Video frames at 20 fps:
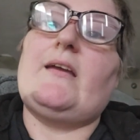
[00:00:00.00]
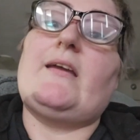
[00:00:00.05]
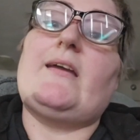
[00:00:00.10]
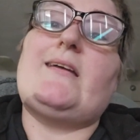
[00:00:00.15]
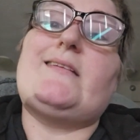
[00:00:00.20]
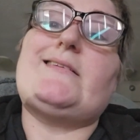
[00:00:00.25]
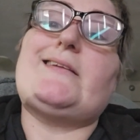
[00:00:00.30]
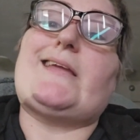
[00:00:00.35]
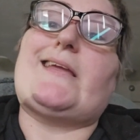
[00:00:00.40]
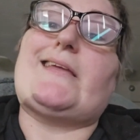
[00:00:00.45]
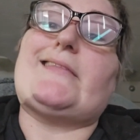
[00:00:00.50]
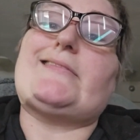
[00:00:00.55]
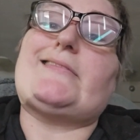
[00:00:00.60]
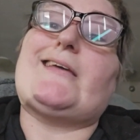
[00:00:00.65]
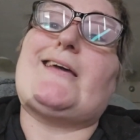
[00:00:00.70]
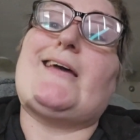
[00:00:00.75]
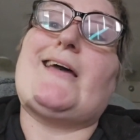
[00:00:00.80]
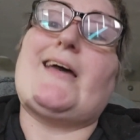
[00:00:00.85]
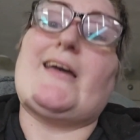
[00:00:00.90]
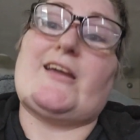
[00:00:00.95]
and
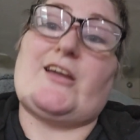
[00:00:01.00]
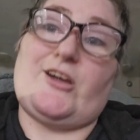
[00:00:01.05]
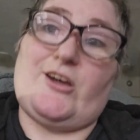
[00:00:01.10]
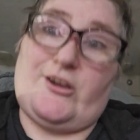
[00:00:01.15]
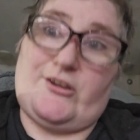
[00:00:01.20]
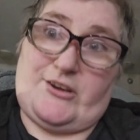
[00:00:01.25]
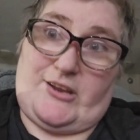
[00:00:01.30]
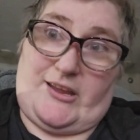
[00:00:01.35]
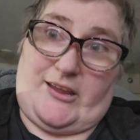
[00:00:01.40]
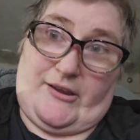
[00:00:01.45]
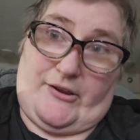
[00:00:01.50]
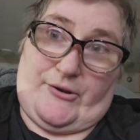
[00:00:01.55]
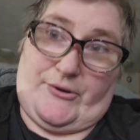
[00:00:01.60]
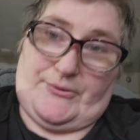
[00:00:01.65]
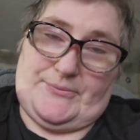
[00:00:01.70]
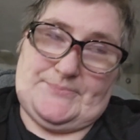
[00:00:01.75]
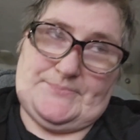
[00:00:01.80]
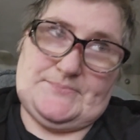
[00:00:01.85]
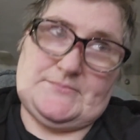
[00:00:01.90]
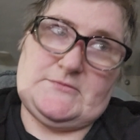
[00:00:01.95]
get the heck out of
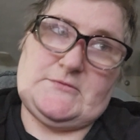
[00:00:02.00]
here.